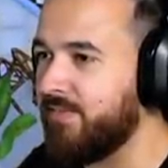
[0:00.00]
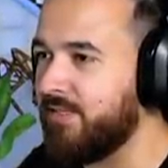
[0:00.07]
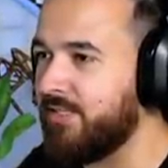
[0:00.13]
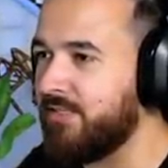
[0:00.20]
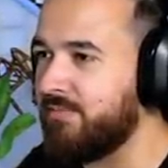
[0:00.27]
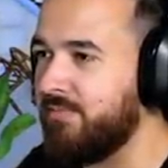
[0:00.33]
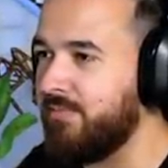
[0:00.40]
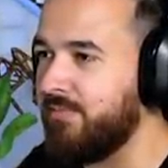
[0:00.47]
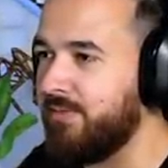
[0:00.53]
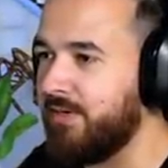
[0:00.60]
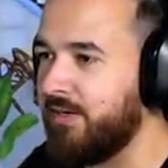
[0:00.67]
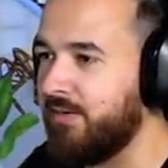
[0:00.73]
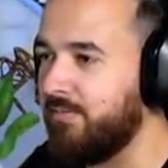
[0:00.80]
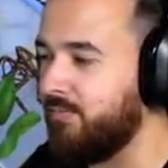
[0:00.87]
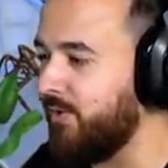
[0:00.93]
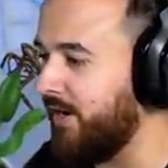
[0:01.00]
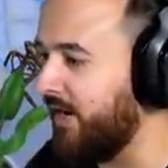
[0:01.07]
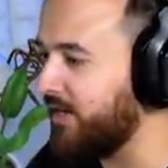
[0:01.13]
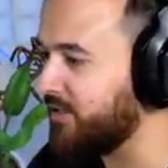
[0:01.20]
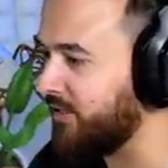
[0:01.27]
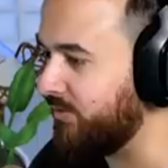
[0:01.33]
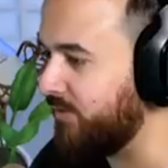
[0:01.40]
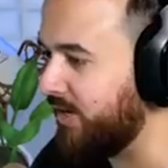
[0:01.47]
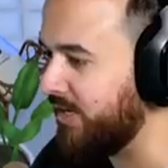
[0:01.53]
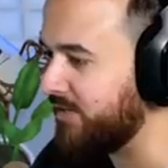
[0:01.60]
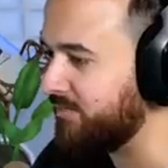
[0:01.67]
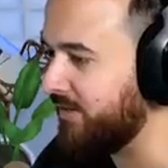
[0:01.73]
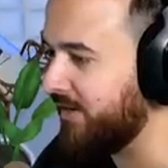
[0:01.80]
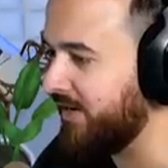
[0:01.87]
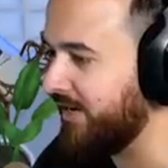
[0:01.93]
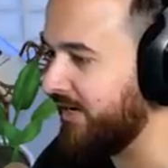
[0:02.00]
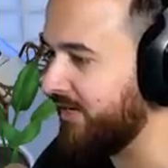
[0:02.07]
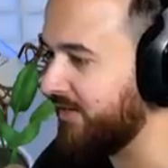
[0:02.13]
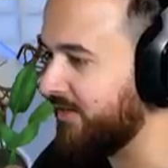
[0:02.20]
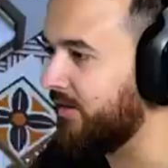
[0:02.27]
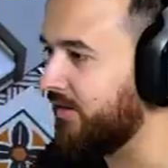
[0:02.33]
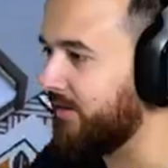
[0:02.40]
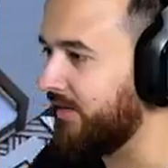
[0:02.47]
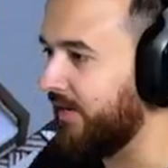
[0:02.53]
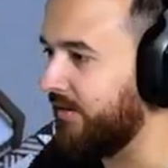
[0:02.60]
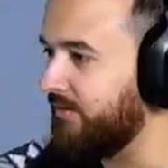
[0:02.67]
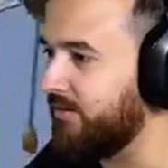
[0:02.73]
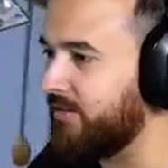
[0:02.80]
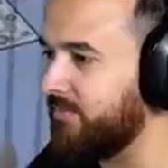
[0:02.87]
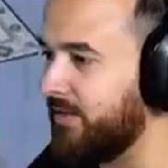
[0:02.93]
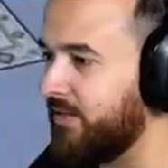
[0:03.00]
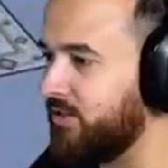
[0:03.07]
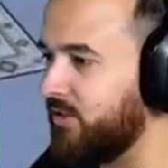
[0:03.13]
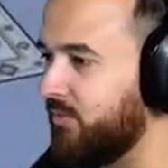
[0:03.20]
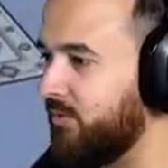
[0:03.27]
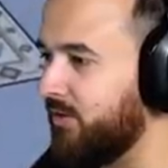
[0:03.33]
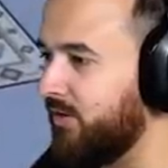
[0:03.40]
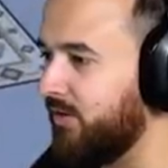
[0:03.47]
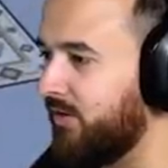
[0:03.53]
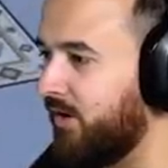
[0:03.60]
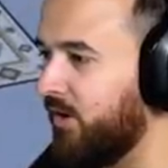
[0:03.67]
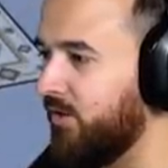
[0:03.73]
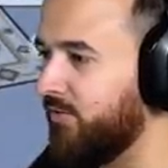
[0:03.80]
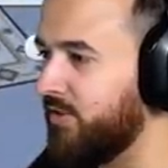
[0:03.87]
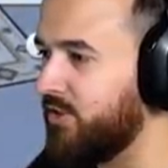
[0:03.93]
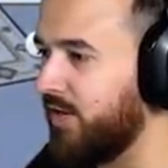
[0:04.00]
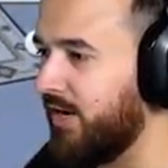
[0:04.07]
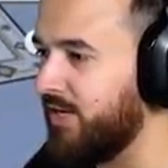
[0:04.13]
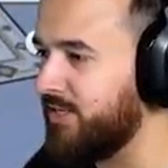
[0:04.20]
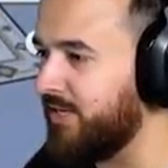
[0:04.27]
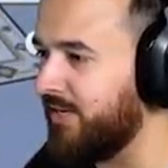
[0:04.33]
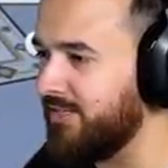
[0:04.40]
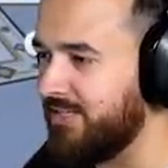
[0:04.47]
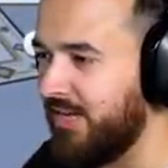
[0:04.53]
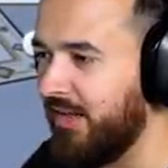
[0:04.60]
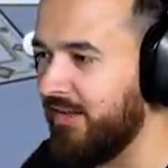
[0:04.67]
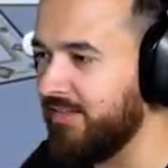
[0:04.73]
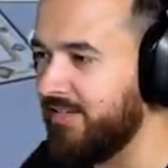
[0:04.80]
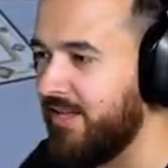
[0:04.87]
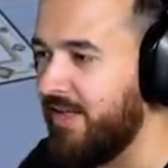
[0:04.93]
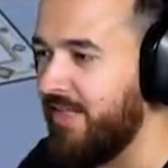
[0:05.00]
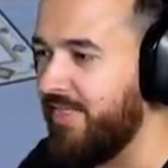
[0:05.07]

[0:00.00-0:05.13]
Mm, okay, wait, actually, where's my... Okay, just making sure we're not overcharging ourselves.